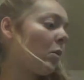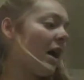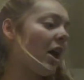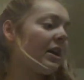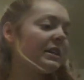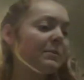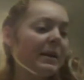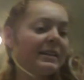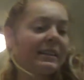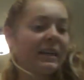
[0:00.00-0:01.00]
Well, it's
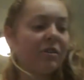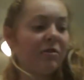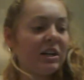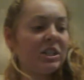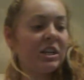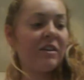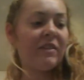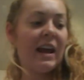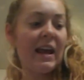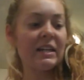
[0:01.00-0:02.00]
basically a region of
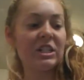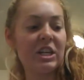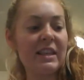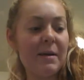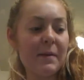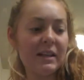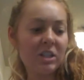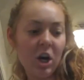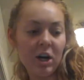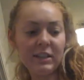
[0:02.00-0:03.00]
an antigen that makes
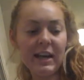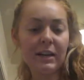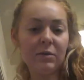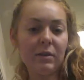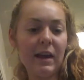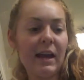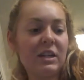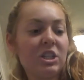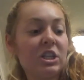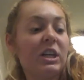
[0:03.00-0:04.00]
contact with the
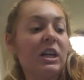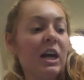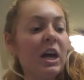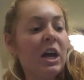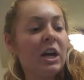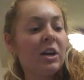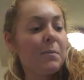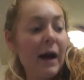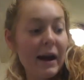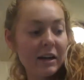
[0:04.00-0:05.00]
antigen
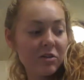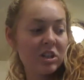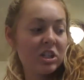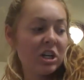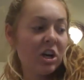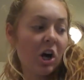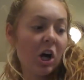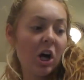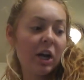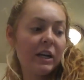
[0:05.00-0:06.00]
combining region
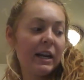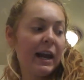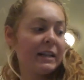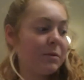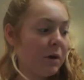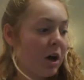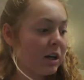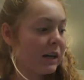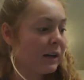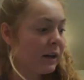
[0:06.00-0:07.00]
on an
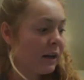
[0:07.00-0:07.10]
antibody.